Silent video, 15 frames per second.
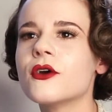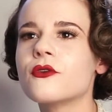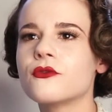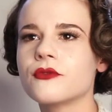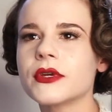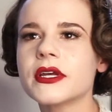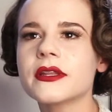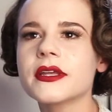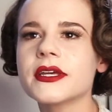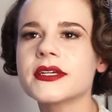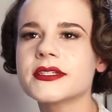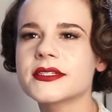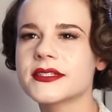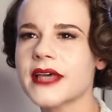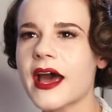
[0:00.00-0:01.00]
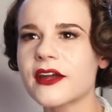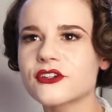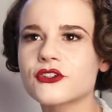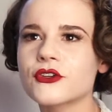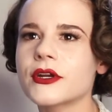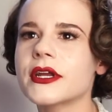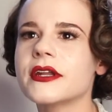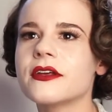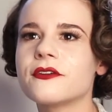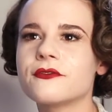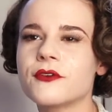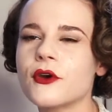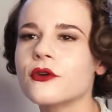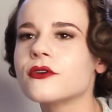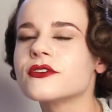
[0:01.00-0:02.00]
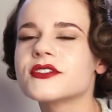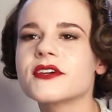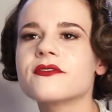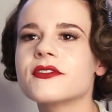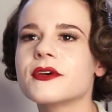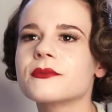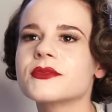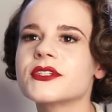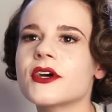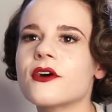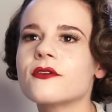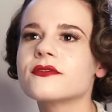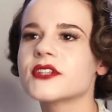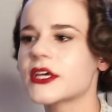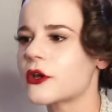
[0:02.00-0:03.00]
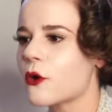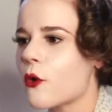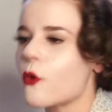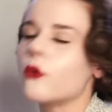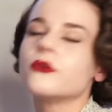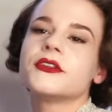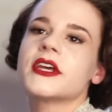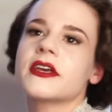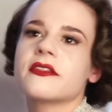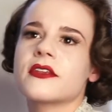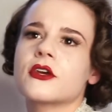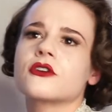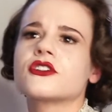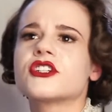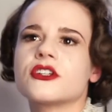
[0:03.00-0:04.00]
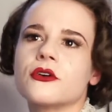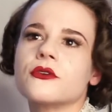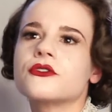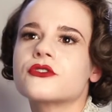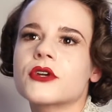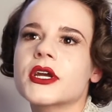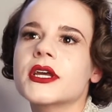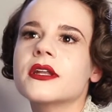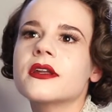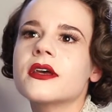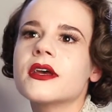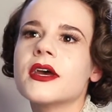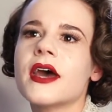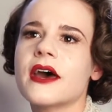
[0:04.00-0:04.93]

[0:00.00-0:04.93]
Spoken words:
really saturated photos of themselves like holding their children,